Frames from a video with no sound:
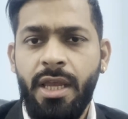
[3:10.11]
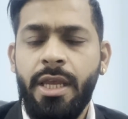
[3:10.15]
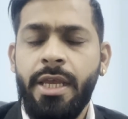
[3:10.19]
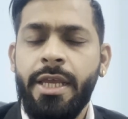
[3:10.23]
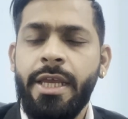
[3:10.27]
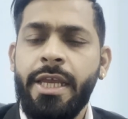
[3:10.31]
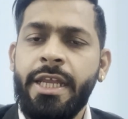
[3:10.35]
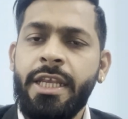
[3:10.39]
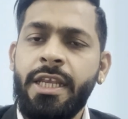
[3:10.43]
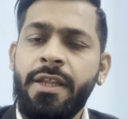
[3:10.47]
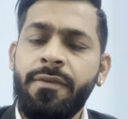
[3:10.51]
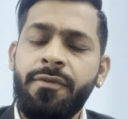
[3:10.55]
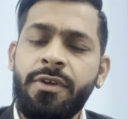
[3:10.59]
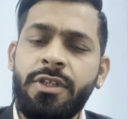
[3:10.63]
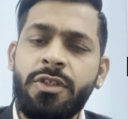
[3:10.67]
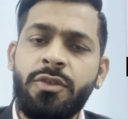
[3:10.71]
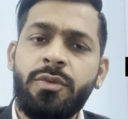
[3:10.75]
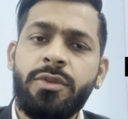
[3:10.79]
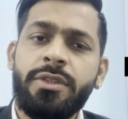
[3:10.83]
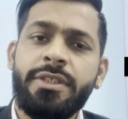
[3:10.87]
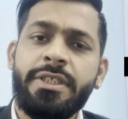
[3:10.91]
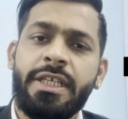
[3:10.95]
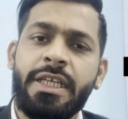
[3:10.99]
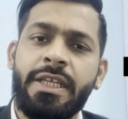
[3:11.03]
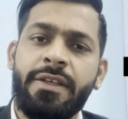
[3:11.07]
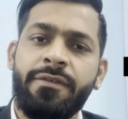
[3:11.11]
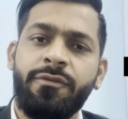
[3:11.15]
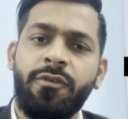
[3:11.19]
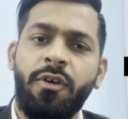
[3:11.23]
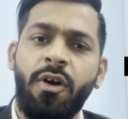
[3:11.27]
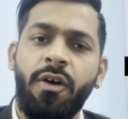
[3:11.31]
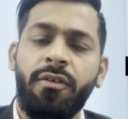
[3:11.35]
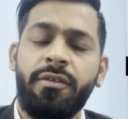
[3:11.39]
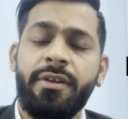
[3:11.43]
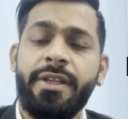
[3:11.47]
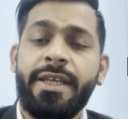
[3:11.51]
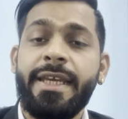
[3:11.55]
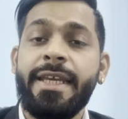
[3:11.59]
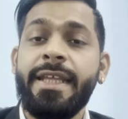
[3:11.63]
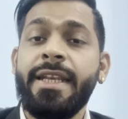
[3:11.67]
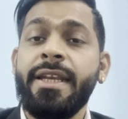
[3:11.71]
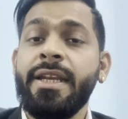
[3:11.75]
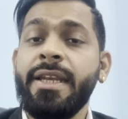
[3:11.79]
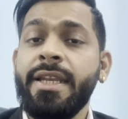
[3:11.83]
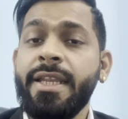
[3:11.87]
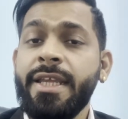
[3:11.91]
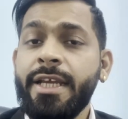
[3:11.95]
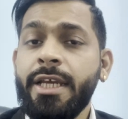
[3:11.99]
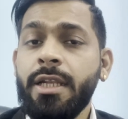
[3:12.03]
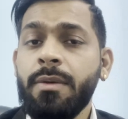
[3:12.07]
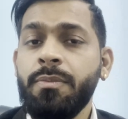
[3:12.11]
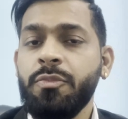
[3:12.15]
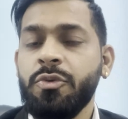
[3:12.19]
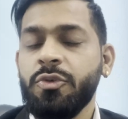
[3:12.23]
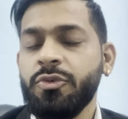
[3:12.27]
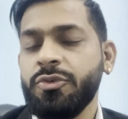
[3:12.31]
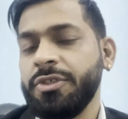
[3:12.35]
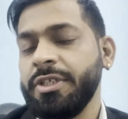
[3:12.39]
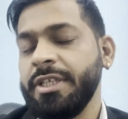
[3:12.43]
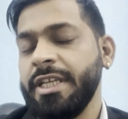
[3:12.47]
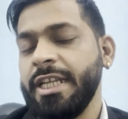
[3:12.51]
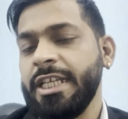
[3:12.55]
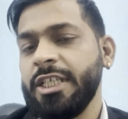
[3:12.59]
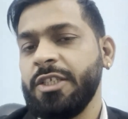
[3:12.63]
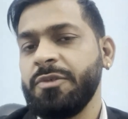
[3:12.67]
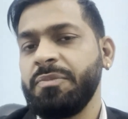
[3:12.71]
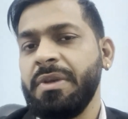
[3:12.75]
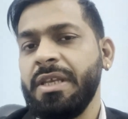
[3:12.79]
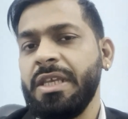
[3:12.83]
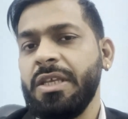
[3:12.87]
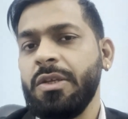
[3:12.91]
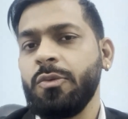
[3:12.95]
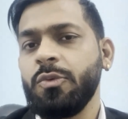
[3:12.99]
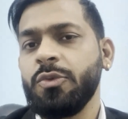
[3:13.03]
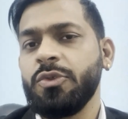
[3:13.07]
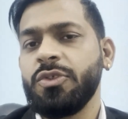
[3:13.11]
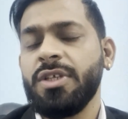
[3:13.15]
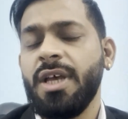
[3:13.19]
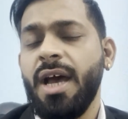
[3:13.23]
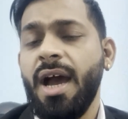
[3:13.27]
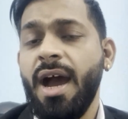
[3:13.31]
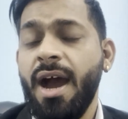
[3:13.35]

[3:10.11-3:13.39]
Individuals involved in legal proceedings may use